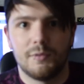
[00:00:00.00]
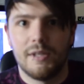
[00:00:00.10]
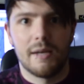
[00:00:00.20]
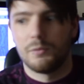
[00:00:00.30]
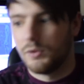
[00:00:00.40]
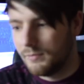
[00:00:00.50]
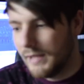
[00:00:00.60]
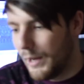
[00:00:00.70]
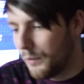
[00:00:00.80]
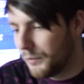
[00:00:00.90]
yeah, just
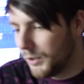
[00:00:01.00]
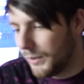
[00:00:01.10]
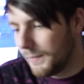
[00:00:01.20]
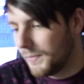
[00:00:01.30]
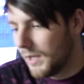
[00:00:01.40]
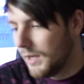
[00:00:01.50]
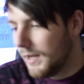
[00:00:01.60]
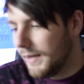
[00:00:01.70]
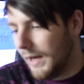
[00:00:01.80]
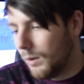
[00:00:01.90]
head over and do it.
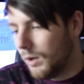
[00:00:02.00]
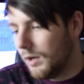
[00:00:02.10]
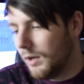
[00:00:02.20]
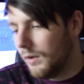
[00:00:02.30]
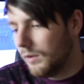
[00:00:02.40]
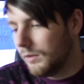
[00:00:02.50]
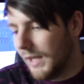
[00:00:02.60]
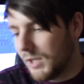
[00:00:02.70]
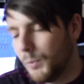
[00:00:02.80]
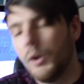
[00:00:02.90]
Now,
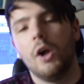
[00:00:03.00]
last but